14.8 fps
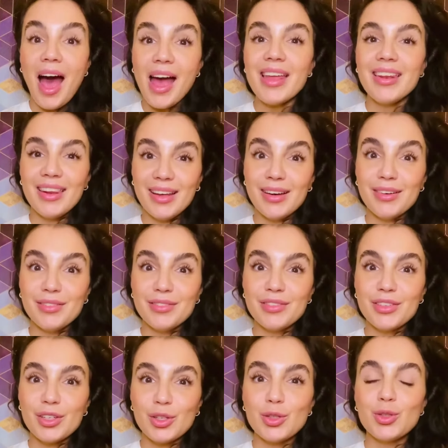I love
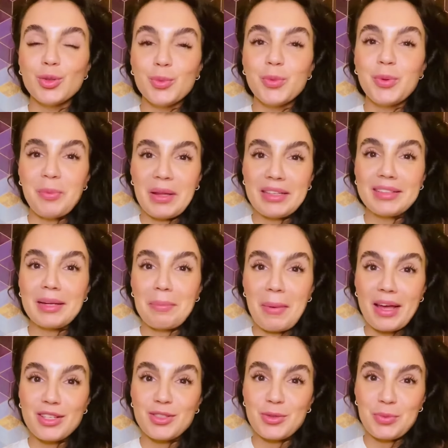group mental
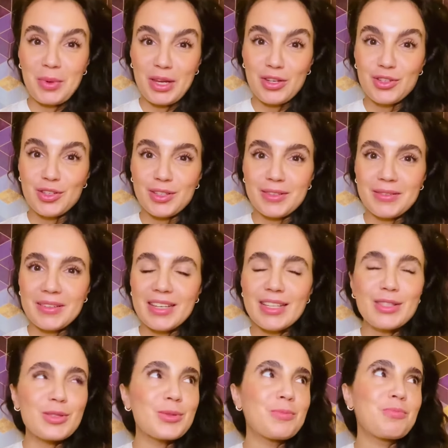masturbation.
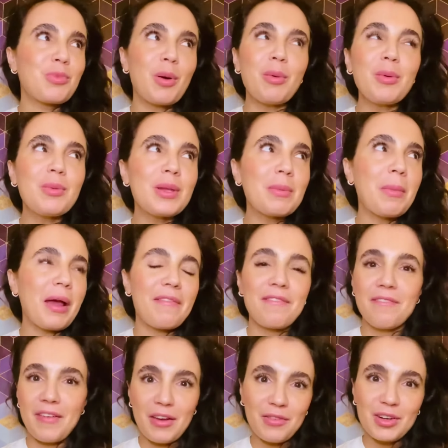It's probably my
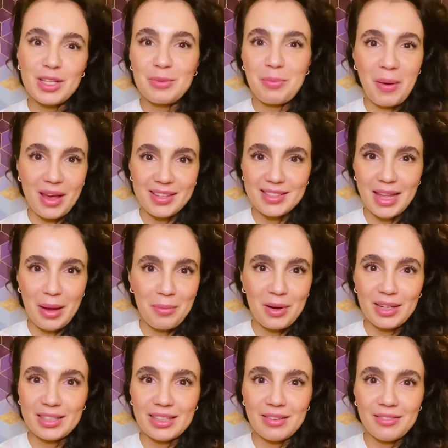favorite pastime
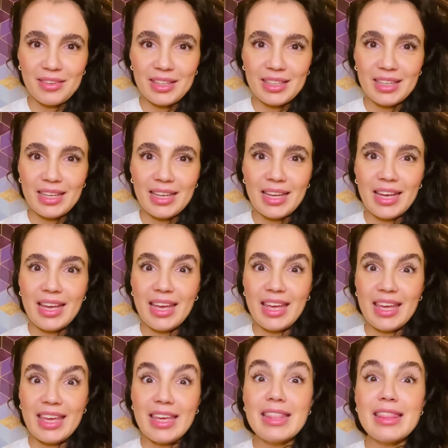activity
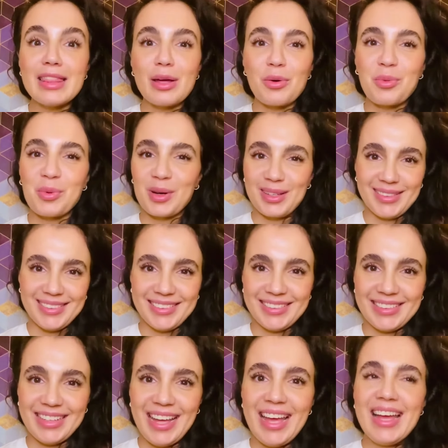in the world.
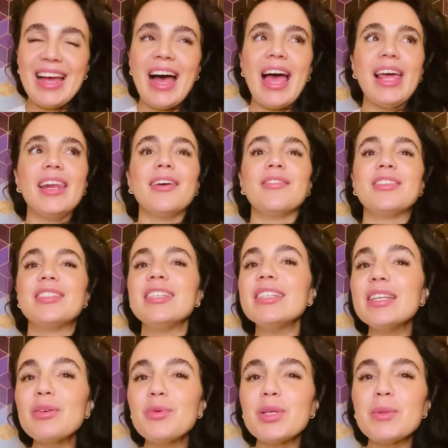I love
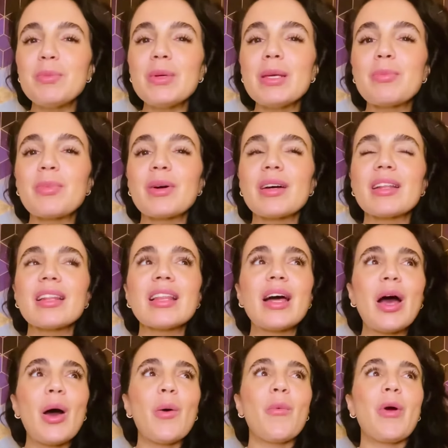sitting with people
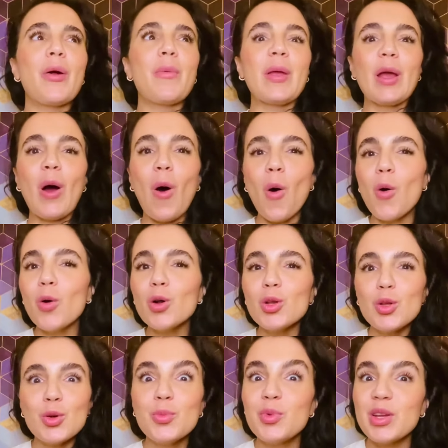where we all
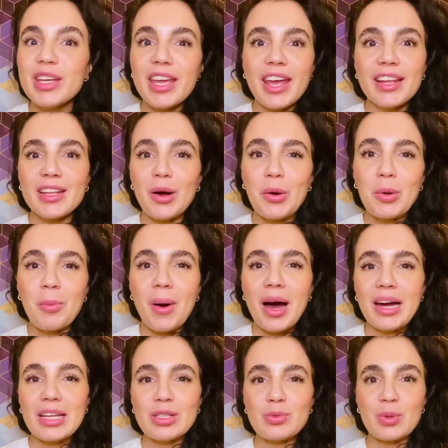lubricate our
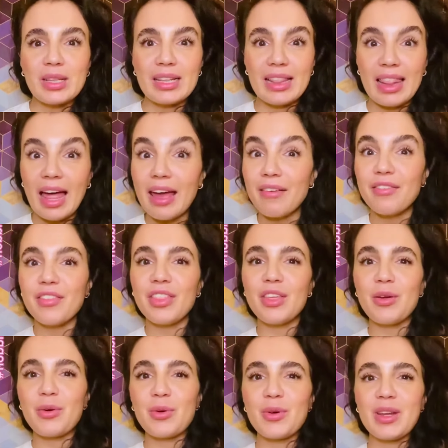minds with life
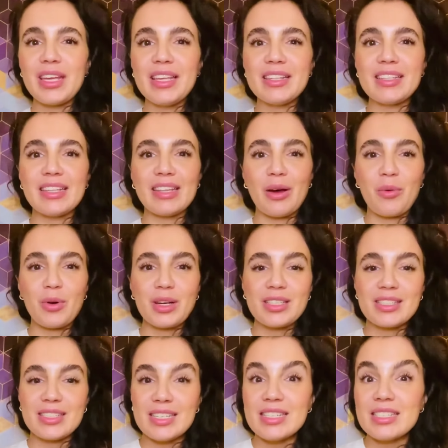theories and our
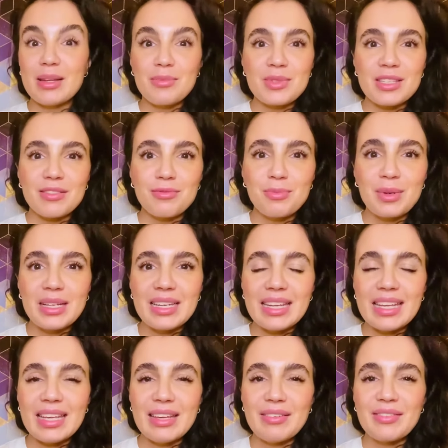systems of
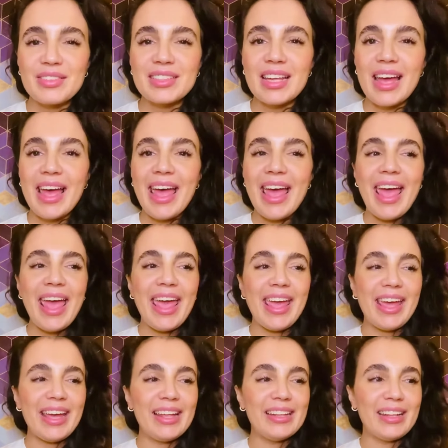beliefs
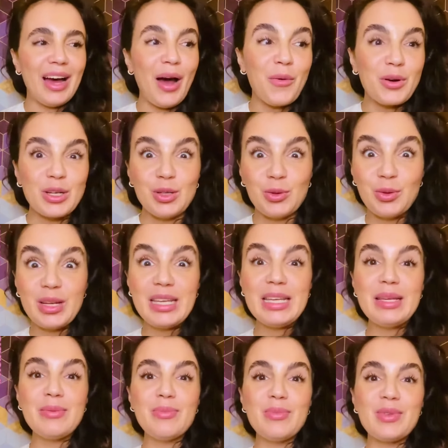and our
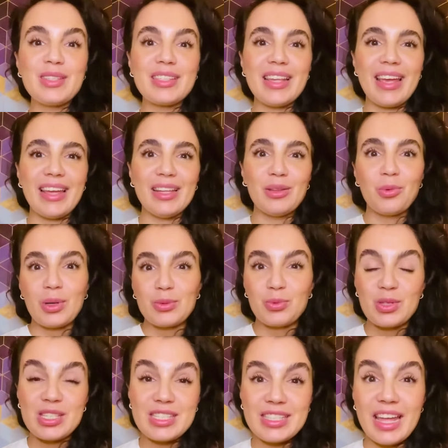dreams and what
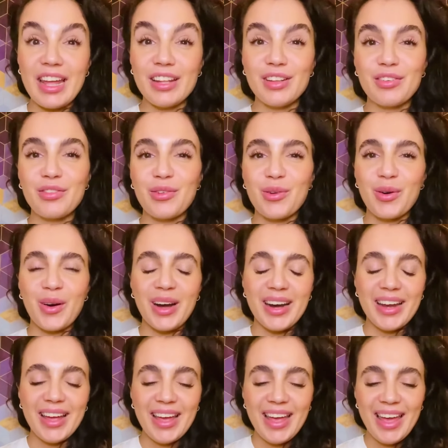we stand for.
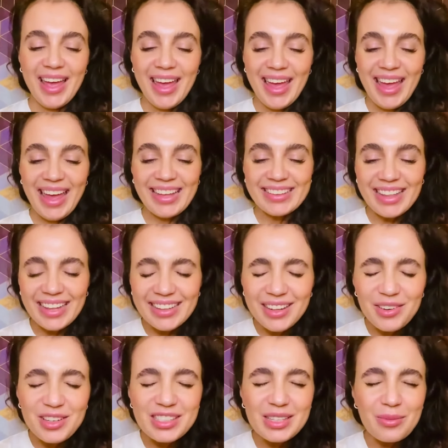And then
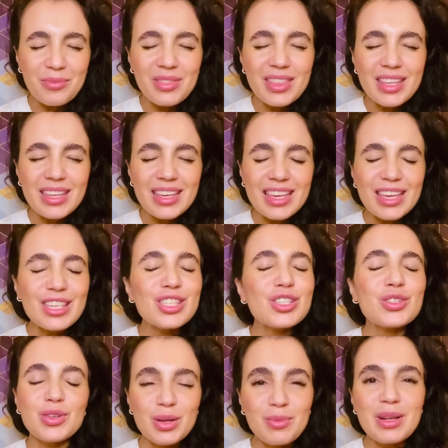there is something
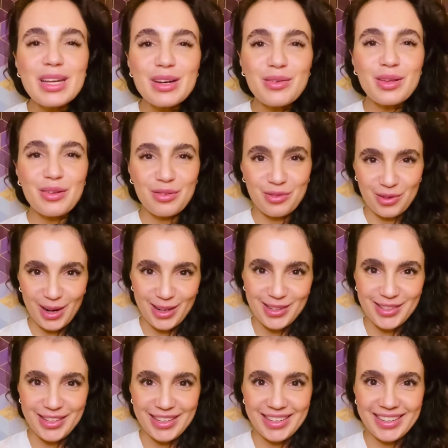extremely
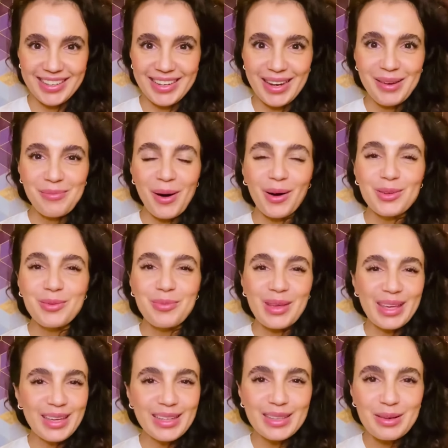refreshing about
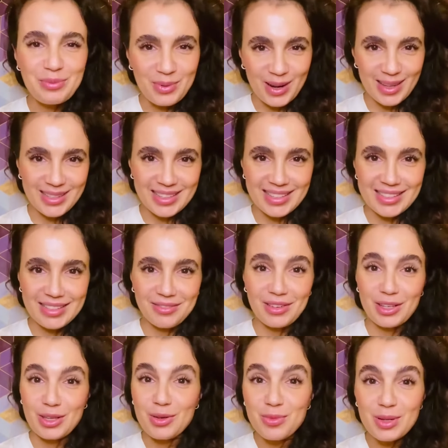being in the presence of a
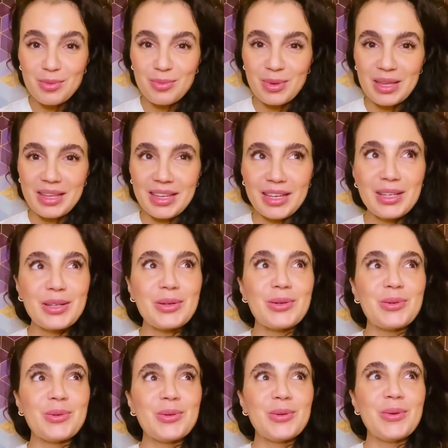human being
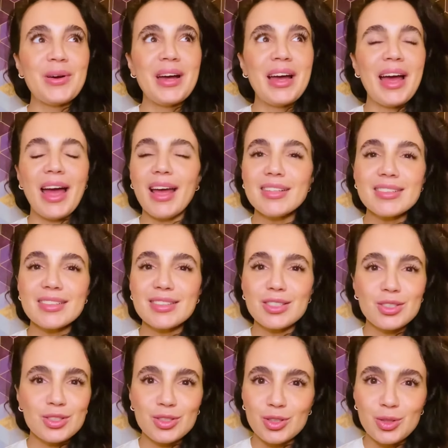who asks
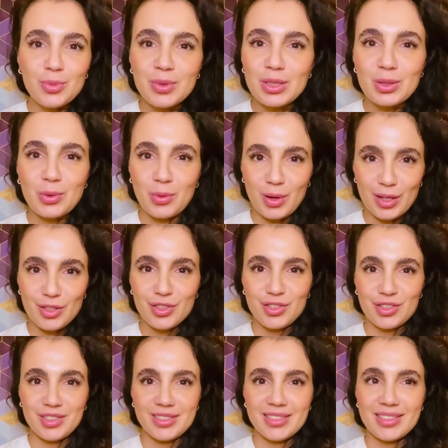stupid
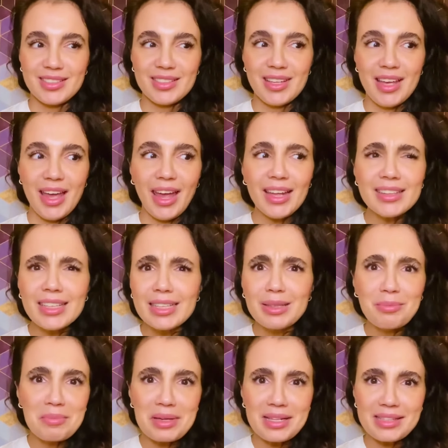questions and
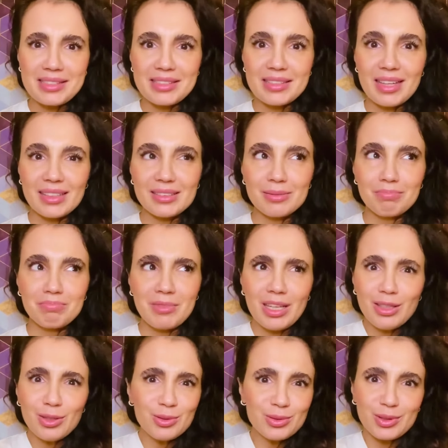admits that they
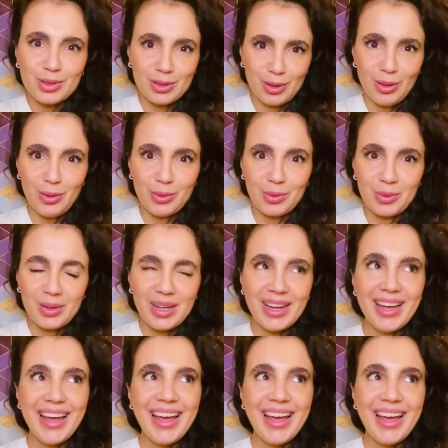don't know.